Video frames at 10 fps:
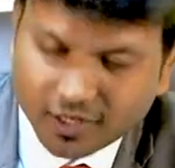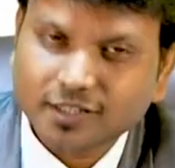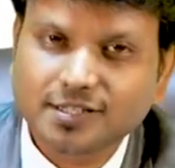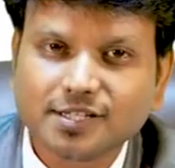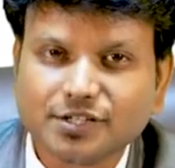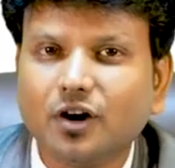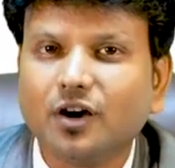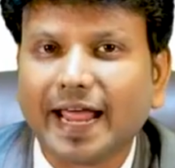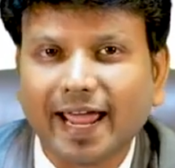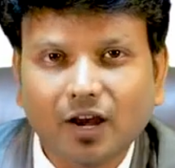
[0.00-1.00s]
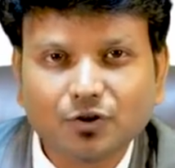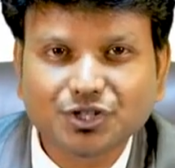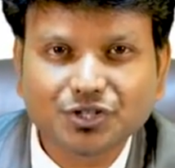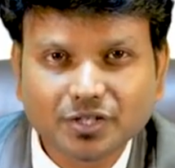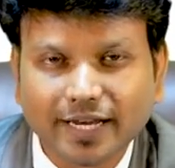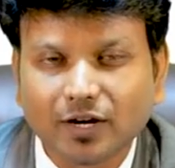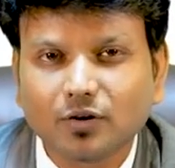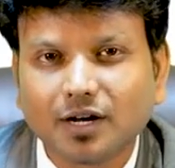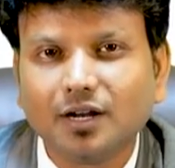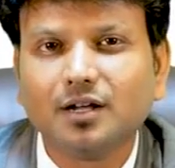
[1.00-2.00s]
This is your
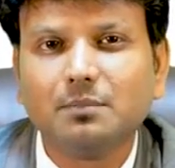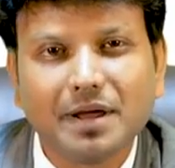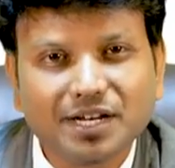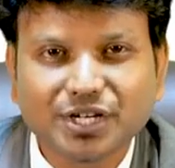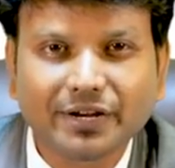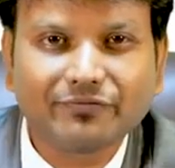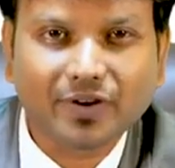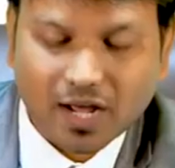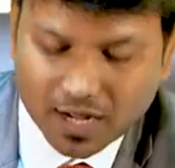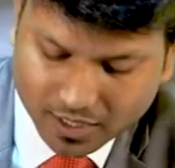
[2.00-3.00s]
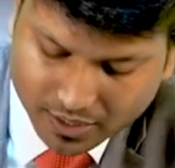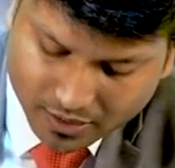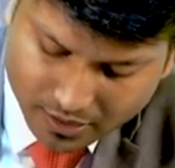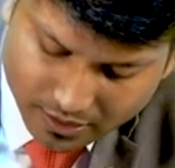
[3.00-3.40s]
yellow color bell-shaped flower.